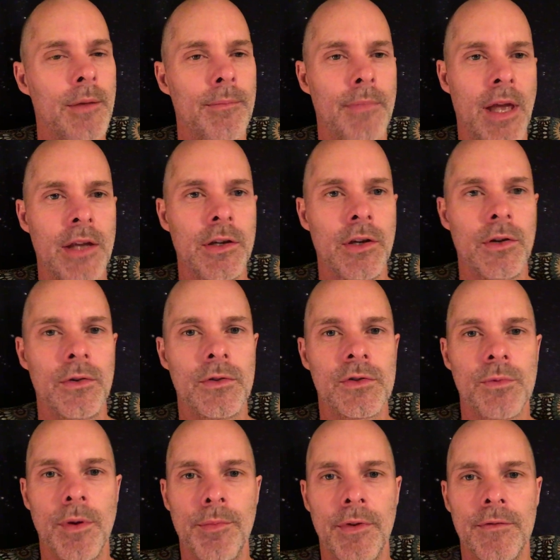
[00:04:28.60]
Men use
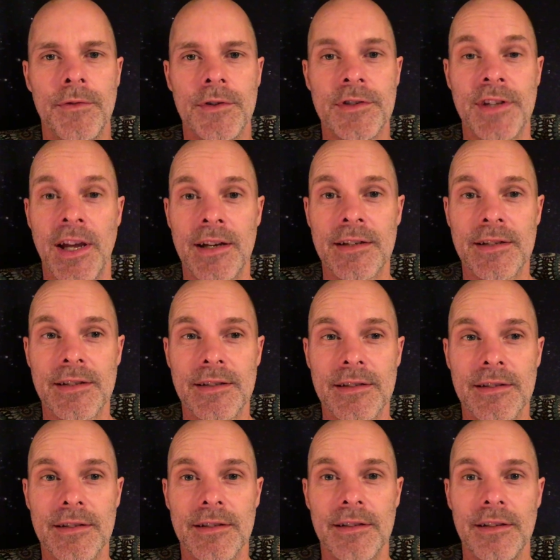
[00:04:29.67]
women for
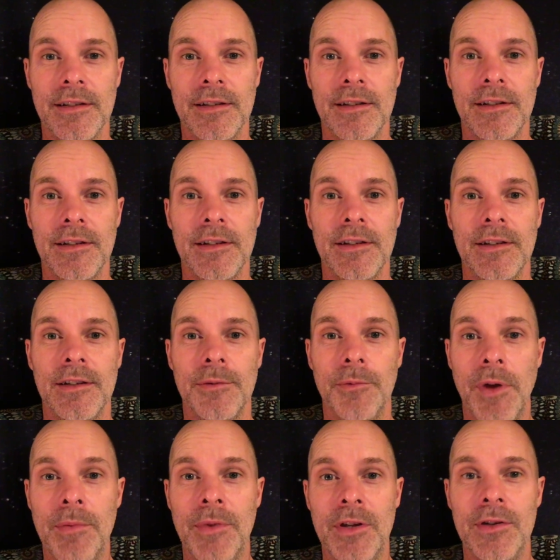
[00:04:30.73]
sex.
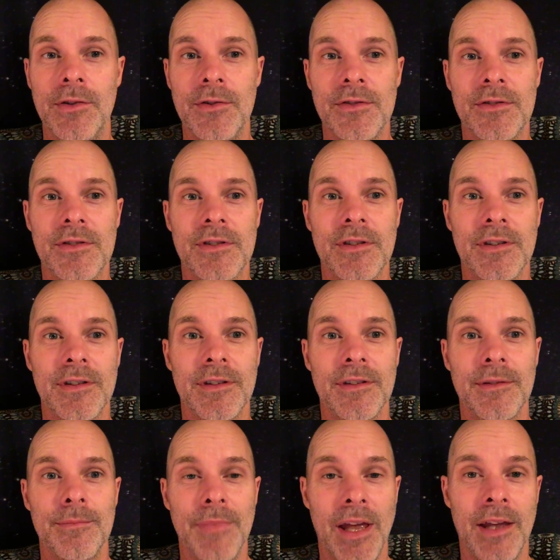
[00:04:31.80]
Women use
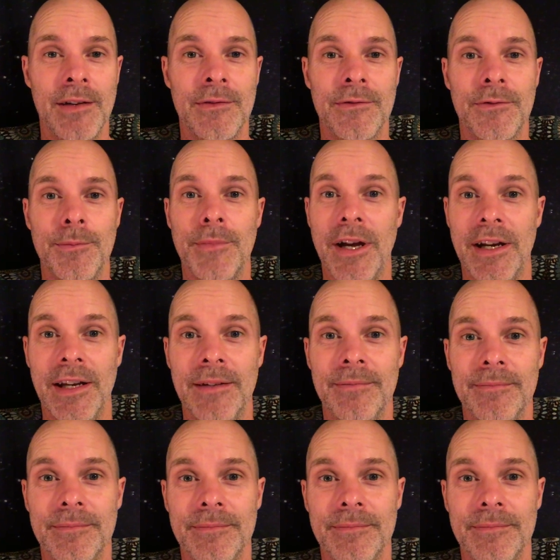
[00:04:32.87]
men for money.